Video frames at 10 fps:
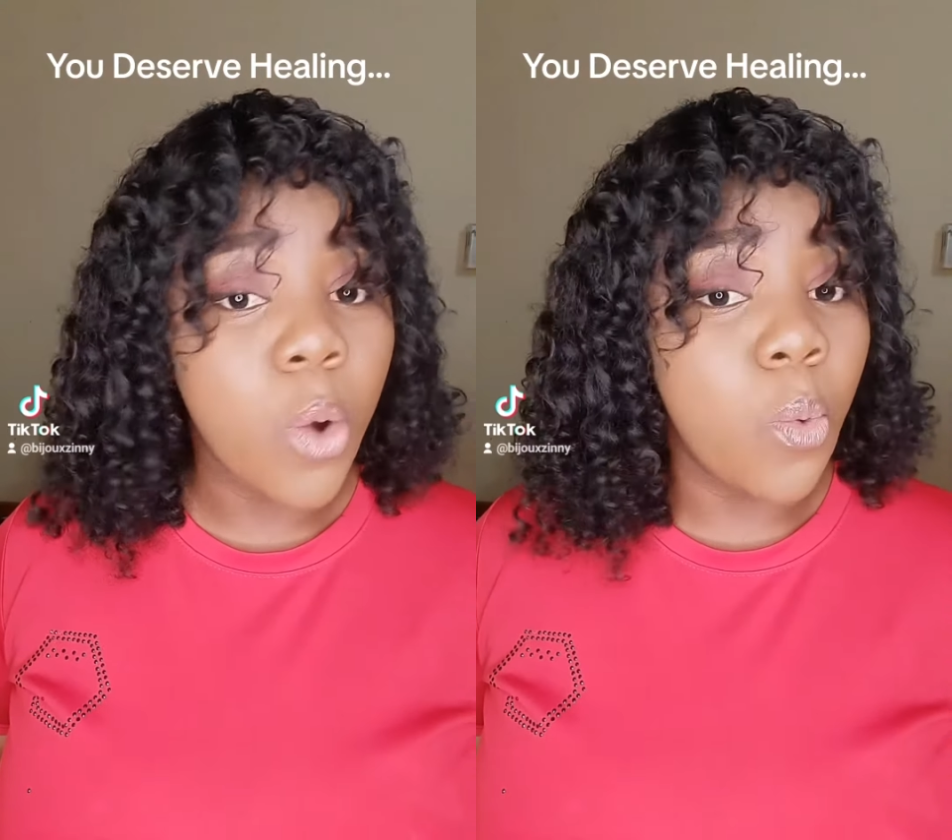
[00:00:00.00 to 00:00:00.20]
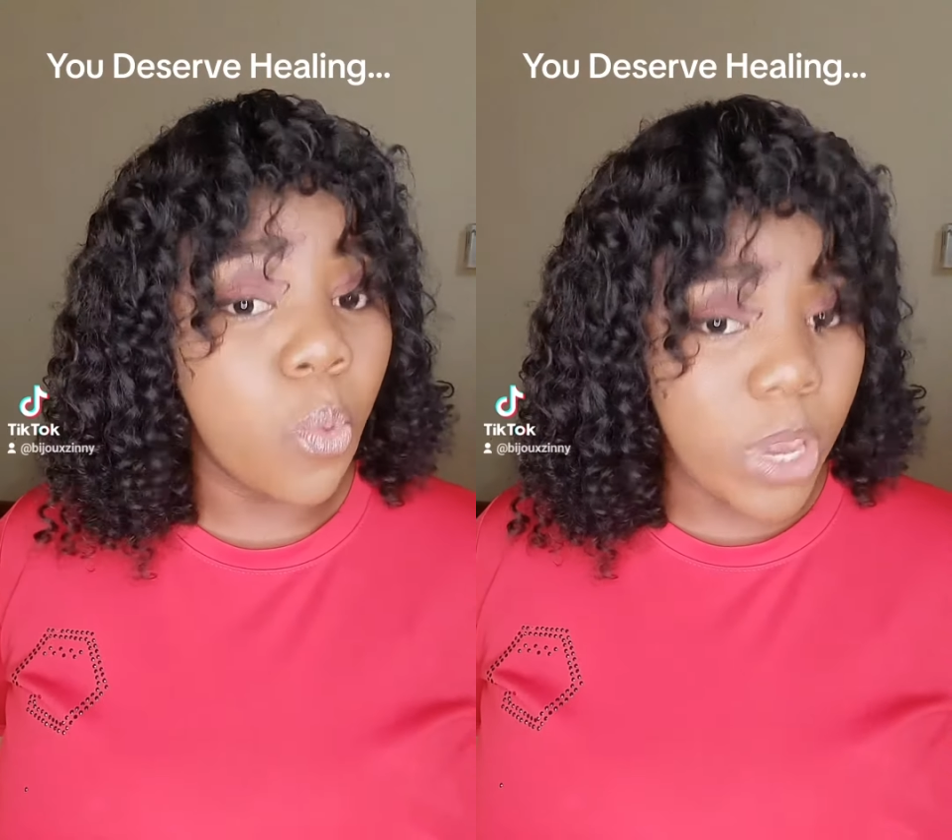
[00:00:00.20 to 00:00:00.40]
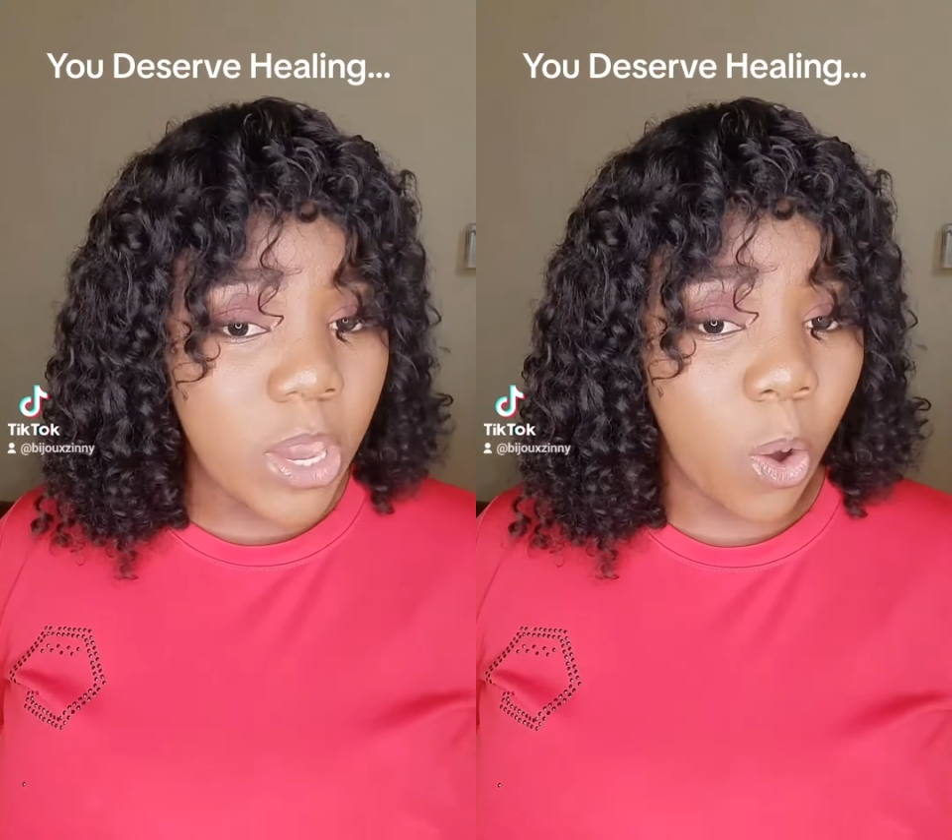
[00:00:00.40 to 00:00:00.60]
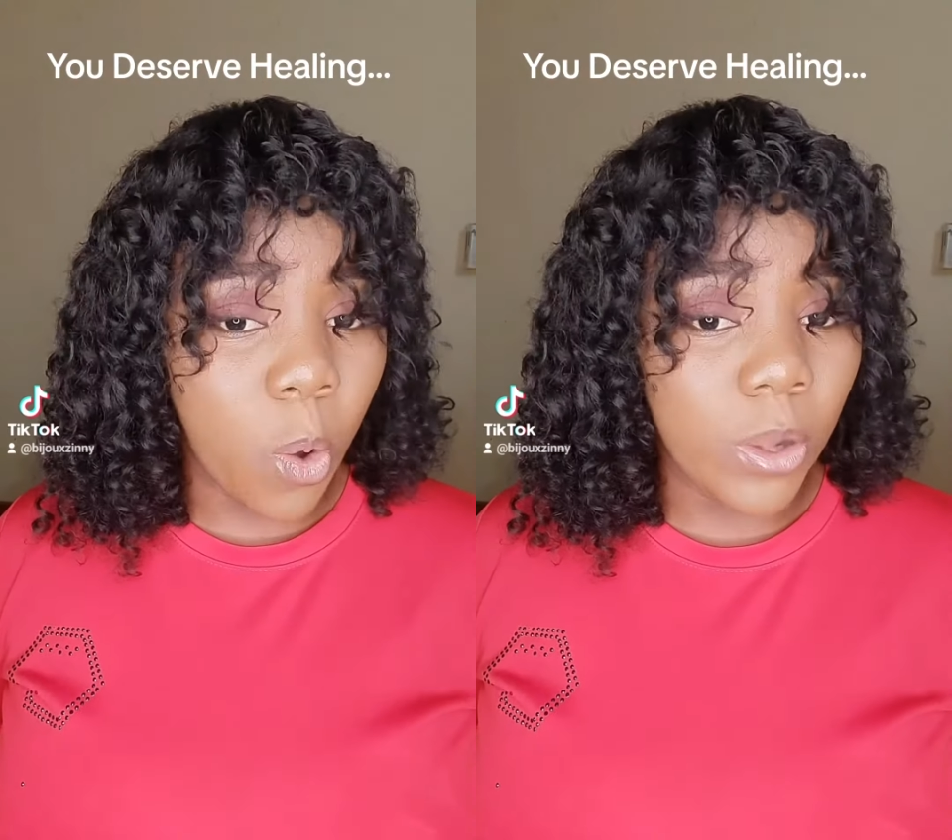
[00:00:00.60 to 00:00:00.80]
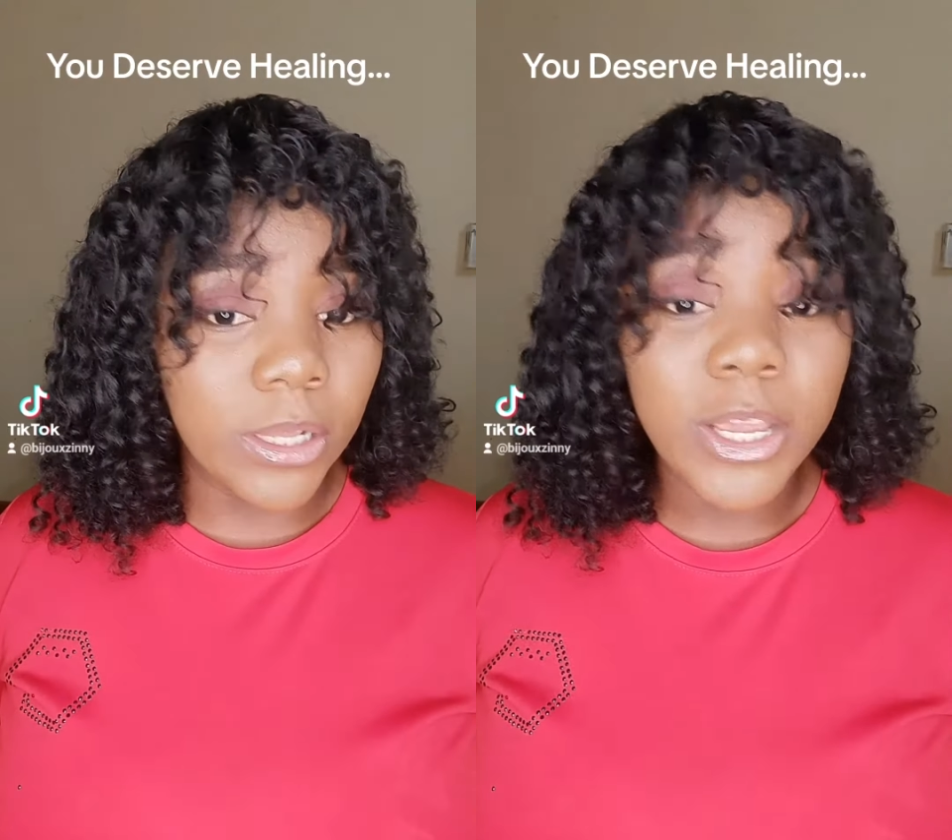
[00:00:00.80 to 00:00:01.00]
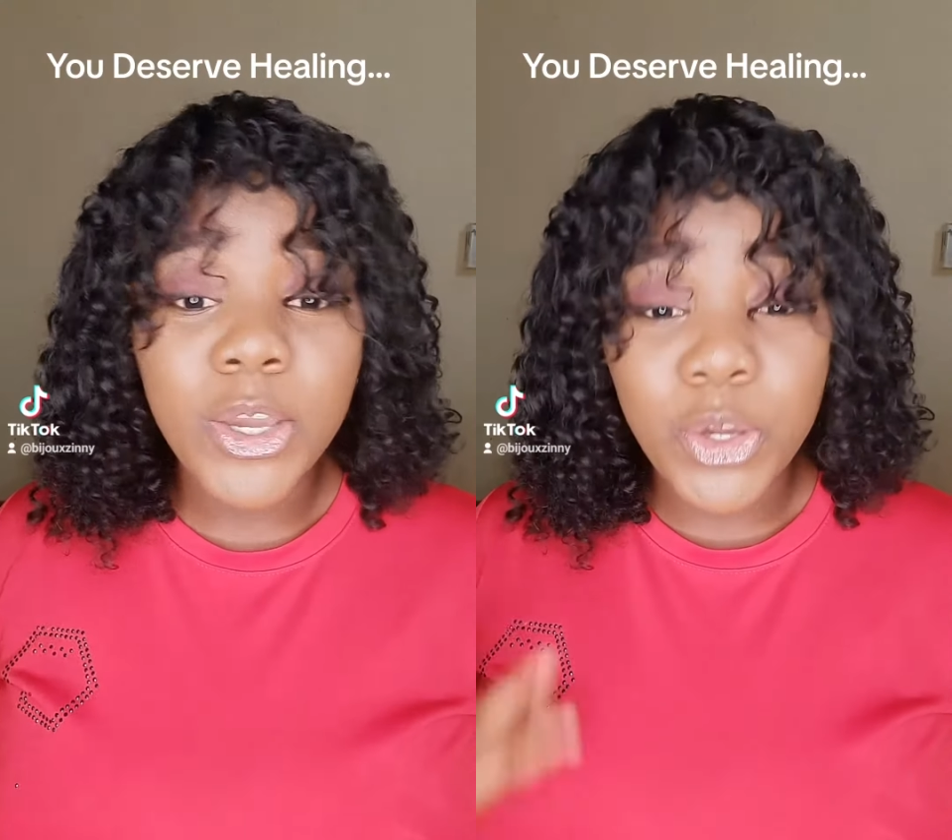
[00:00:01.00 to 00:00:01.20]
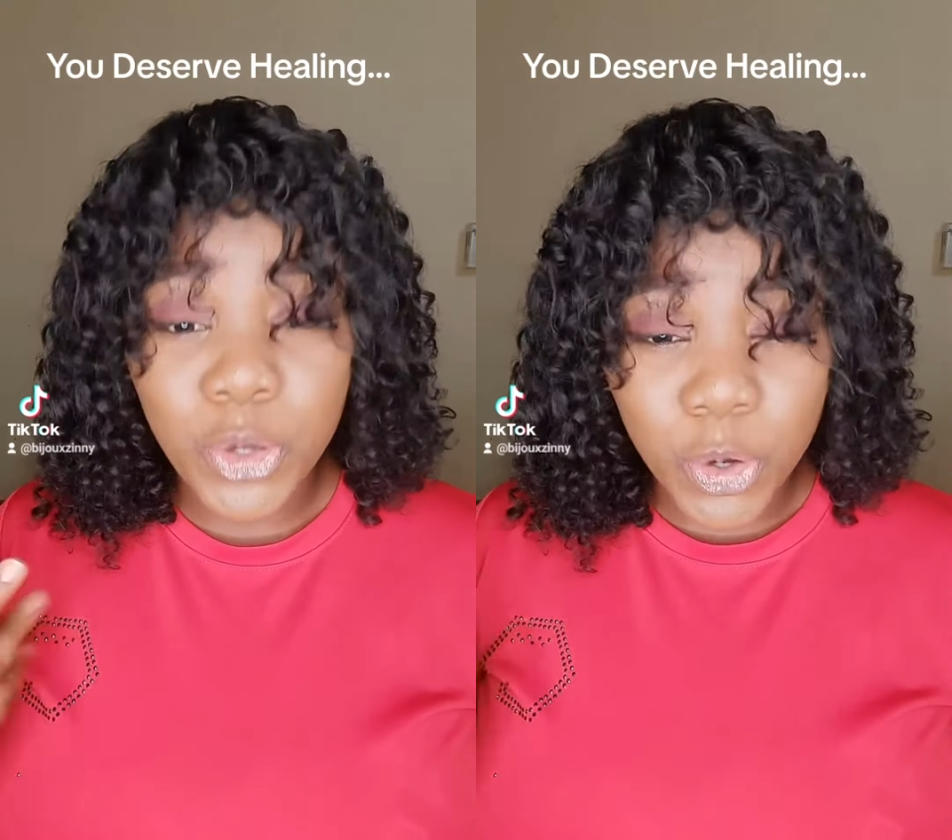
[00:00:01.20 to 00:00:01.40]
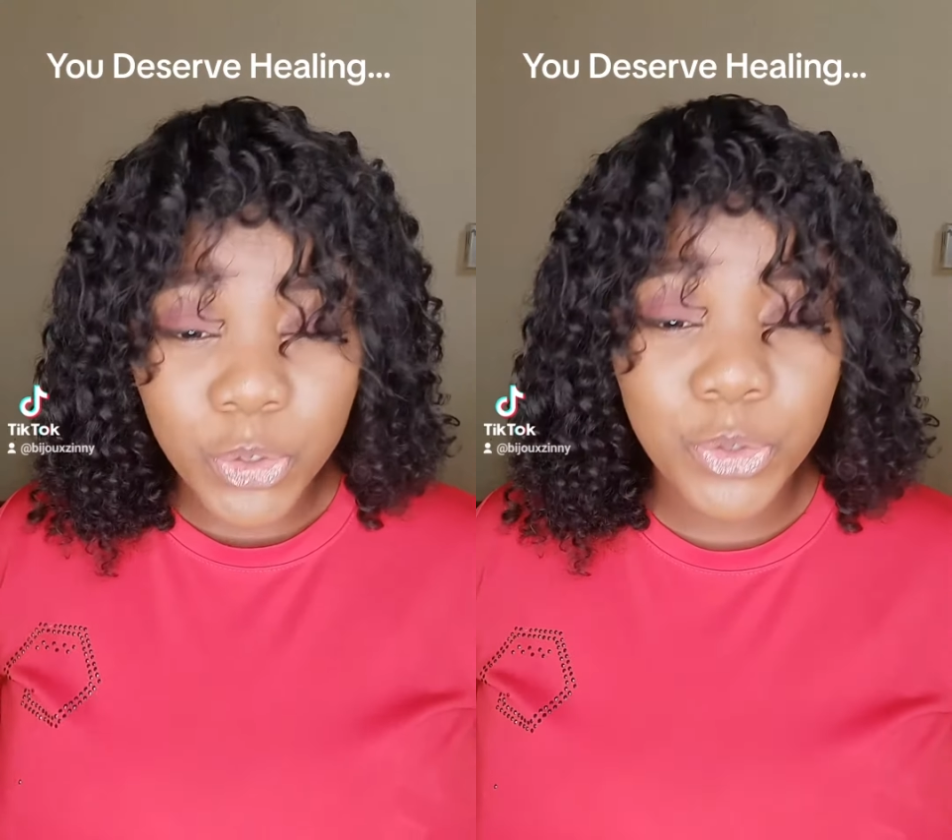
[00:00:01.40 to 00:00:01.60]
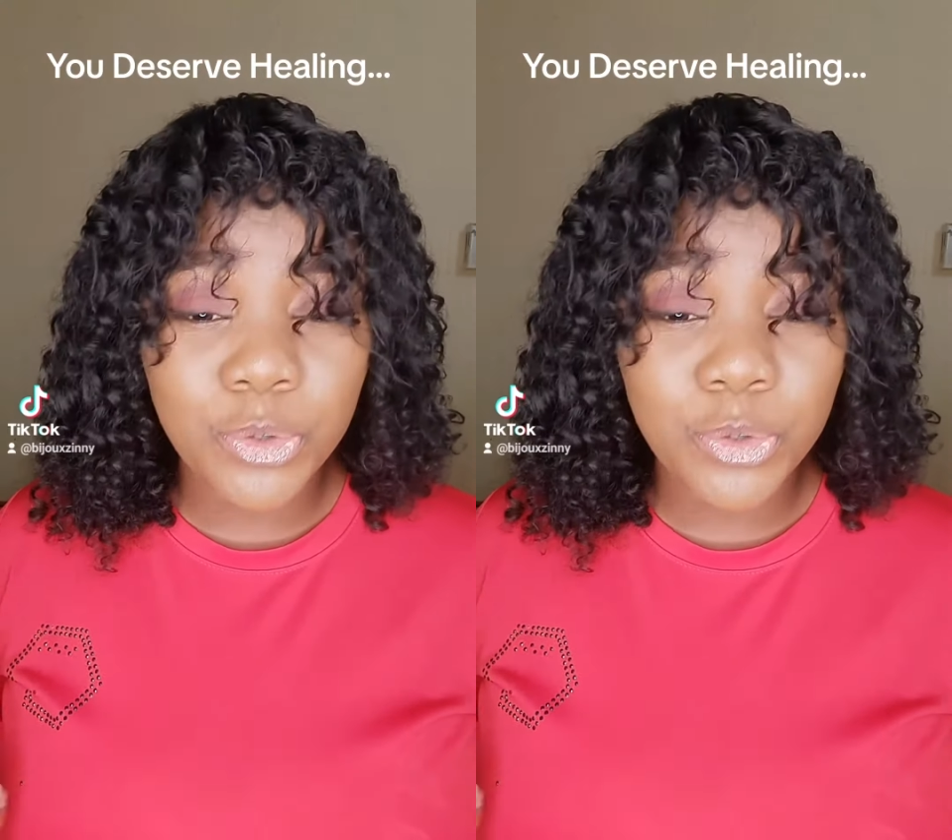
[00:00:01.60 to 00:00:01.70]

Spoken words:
We all, yours